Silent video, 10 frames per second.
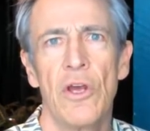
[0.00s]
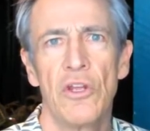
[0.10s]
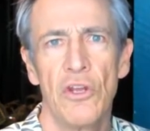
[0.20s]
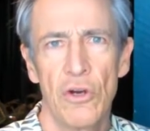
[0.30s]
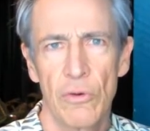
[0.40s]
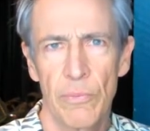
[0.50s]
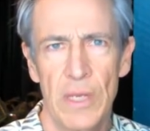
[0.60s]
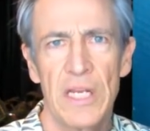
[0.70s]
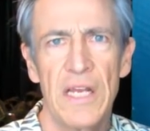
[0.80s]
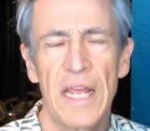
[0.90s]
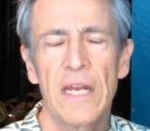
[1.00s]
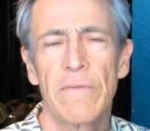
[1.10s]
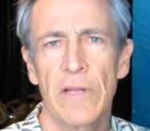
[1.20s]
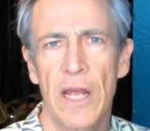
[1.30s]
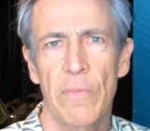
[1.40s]
your being
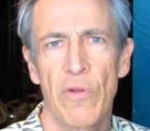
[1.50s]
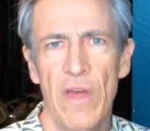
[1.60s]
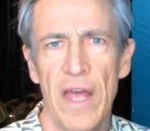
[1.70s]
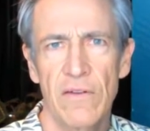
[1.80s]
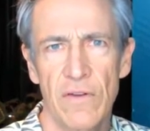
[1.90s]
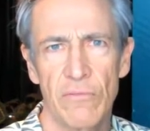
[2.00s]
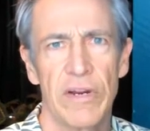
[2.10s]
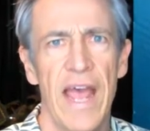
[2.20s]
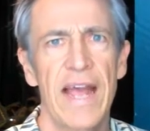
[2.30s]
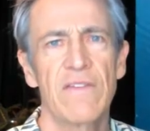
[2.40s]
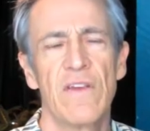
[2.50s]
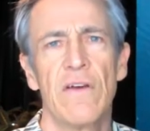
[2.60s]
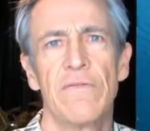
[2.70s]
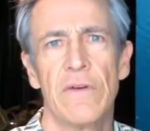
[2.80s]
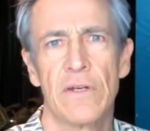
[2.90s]
negatively upset and
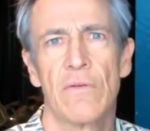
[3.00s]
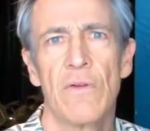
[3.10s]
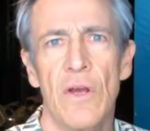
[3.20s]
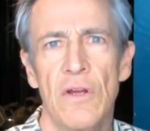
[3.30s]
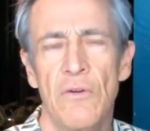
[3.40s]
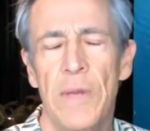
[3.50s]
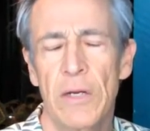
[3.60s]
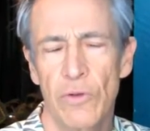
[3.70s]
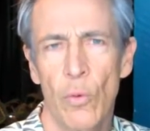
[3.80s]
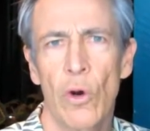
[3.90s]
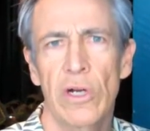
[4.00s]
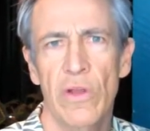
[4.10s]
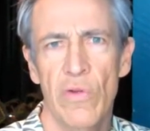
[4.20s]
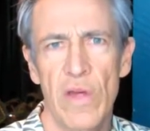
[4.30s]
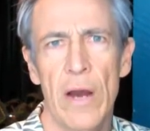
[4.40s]
reactive, and to be able to work
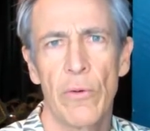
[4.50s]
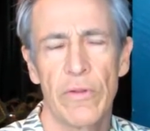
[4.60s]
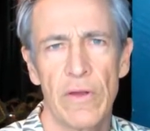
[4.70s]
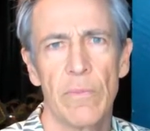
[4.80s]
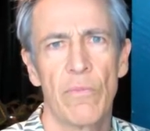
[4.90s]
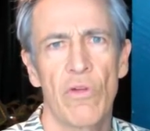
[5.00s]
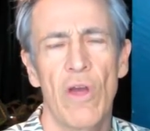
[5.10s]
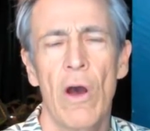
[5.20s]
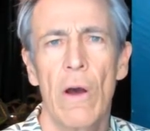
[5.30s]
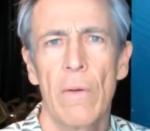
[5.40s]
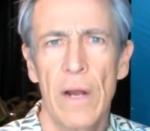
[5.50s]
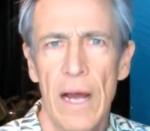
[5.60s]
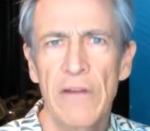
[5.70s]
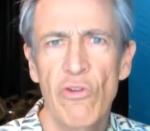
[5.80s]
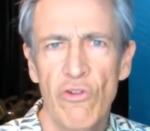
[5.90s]
this out with him." So
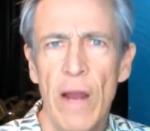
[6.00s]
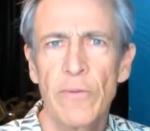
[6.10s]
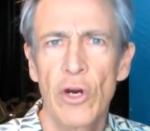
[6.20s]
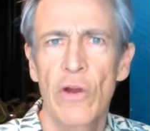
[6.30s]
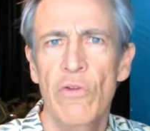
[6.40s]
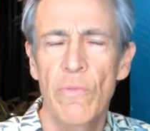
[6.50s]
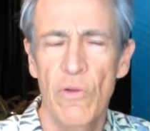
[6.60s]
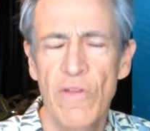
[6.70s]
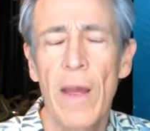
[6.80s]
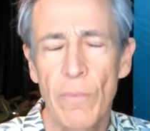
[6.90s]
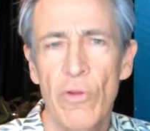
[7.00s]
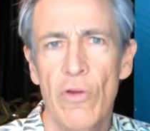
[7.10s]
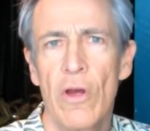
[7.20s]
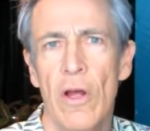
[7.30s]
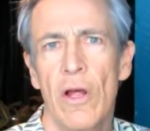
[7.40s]
I described to her some steps
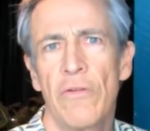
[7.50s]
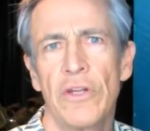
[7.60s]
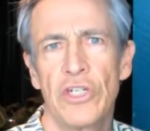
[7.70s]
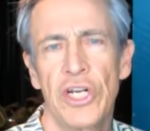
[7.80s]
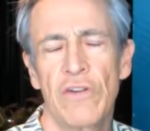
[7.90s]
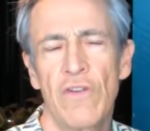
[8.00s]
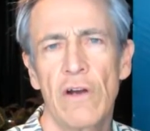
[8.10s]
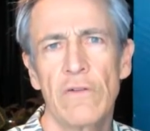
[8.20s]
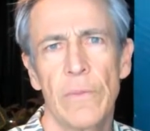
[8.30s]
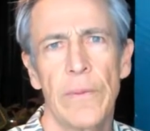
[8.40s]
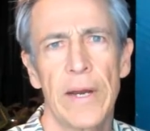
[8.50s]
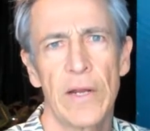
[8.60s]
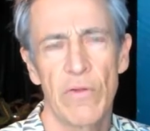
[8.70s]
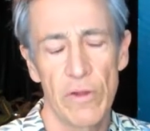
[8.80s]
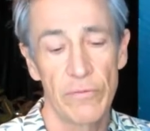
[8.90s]
that she could talk to him about
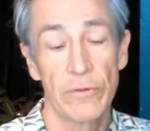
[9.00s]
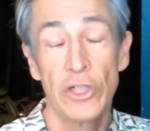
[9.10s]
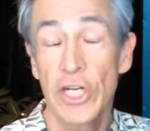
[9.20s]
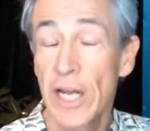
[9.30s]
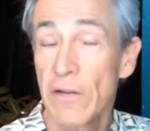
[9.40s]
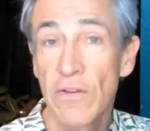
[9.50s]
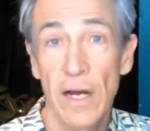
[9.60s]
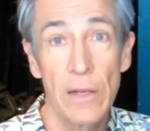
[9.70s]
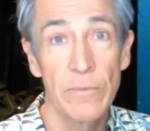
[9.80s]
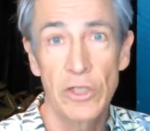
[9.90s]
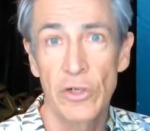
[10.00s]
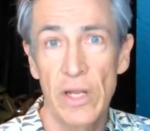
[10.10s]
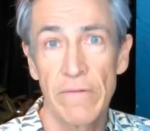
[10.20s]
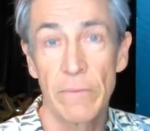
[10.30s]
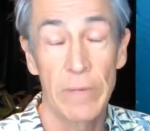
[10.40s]
it. I said, first you got to tell him that you
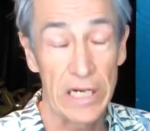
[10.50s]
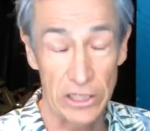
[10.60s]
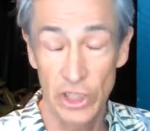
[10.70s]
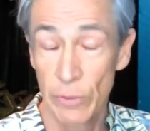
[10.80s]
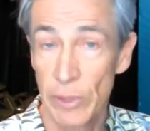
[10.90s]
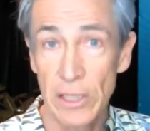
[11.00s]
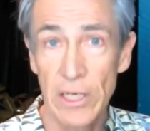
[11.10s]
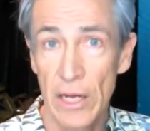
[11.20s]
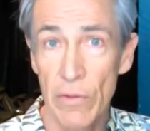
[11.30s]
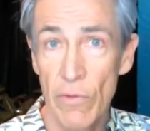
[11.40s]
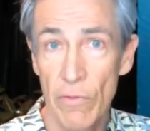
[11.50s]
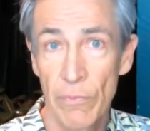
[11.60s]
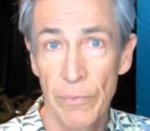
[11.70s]
love him, because she really does.